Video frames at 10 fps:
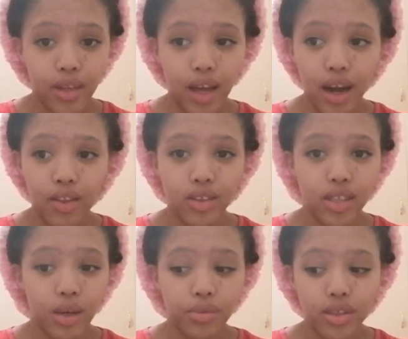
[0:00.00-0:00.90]
And other
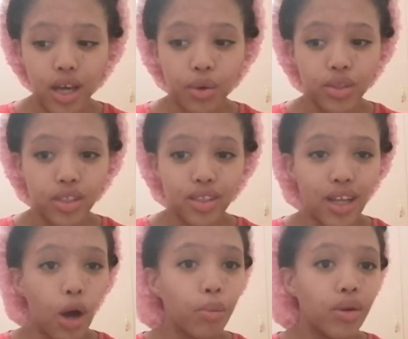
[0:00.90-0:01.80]
times I was just
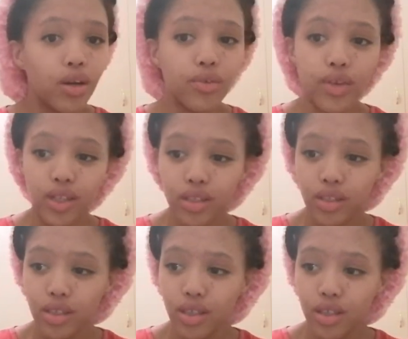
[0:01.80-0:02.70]
oblivious.